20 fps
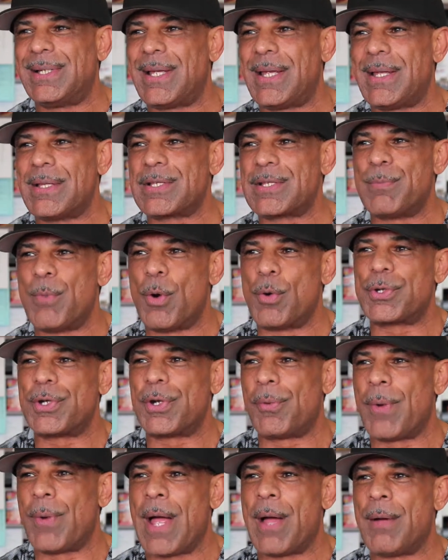and smoked
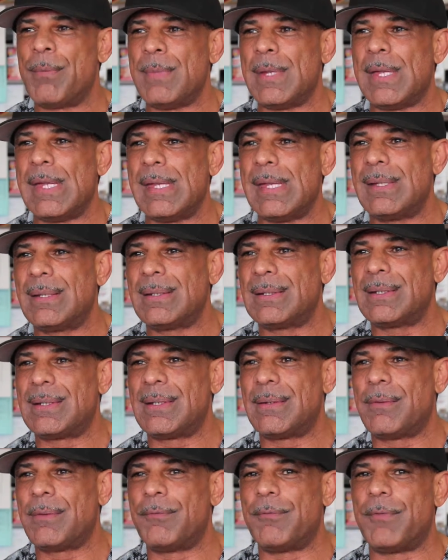it around me.
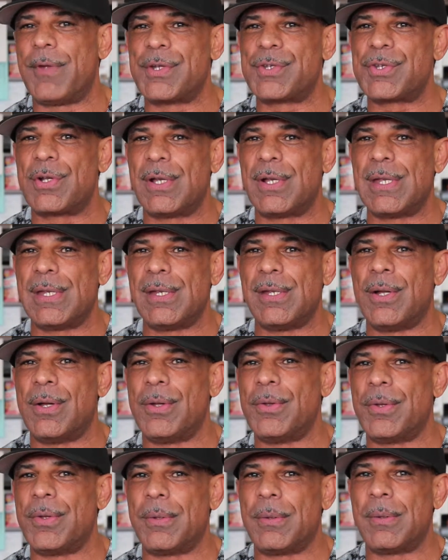And eventually,
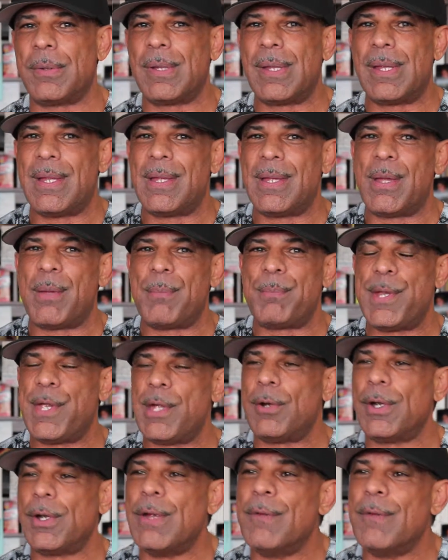the peer